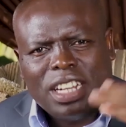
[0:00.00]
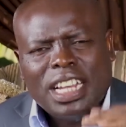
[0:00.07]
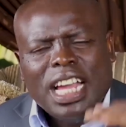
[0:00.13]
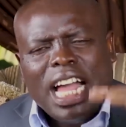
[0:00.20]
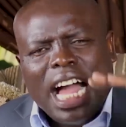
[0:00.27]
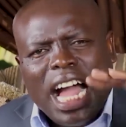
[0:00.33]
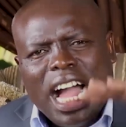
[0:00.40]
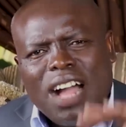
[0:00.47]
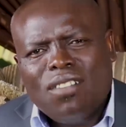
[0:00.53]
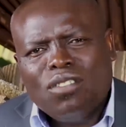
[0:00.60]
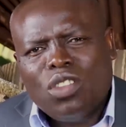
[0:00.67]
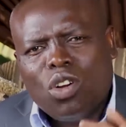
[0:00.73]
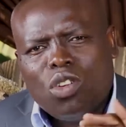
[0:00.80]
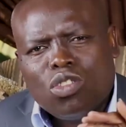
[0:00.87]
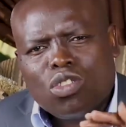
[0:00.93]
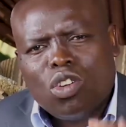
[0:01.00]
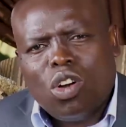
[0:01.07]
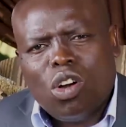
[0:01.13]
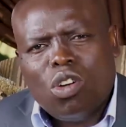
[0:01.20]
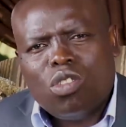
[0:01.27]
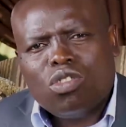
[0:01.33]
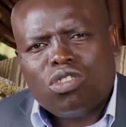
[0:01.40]
And have those
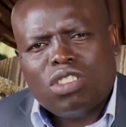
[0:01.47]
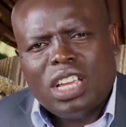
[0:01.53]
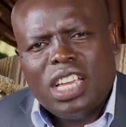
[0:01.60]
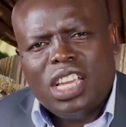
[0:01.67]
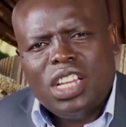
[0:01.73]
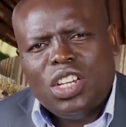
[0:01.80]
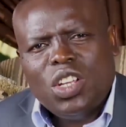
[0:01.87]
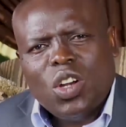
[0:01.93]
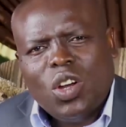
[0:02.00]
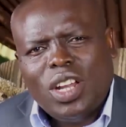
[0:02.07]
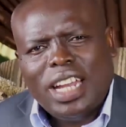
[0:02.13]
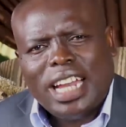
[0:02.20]
goals in your